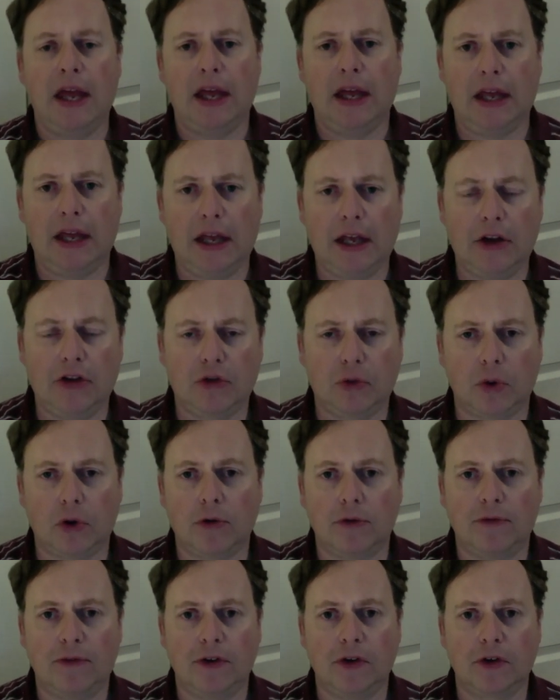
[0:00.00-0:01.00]

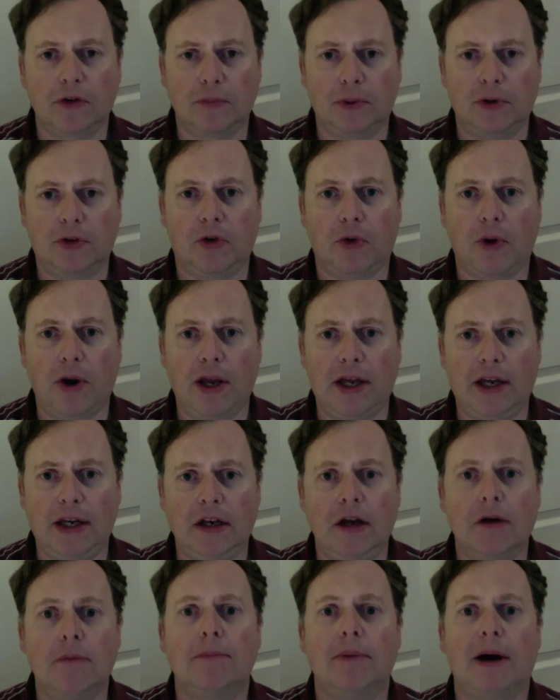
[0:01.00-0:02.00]
Israel feels betrayed
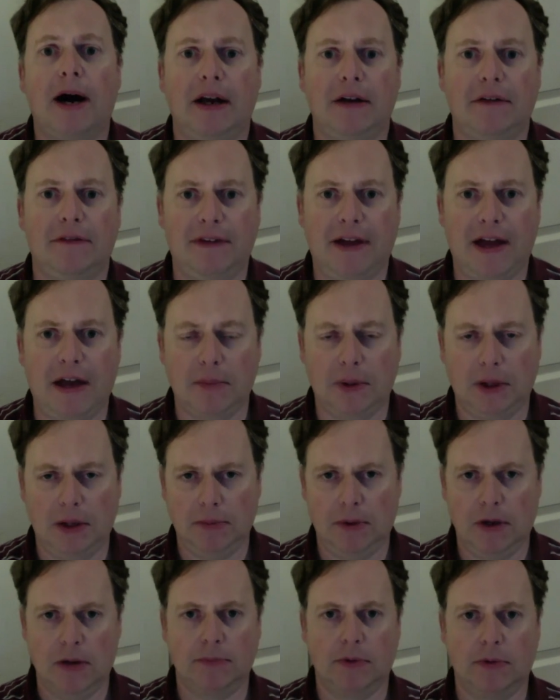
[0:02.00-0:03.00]
by a family
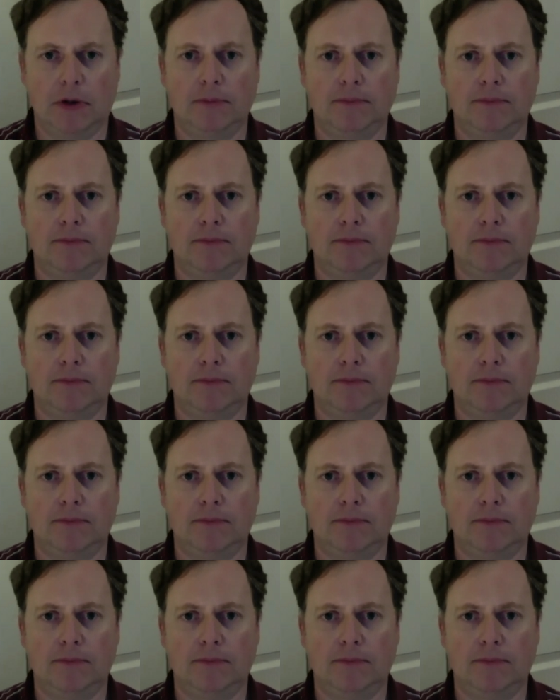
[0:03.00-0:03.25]
member.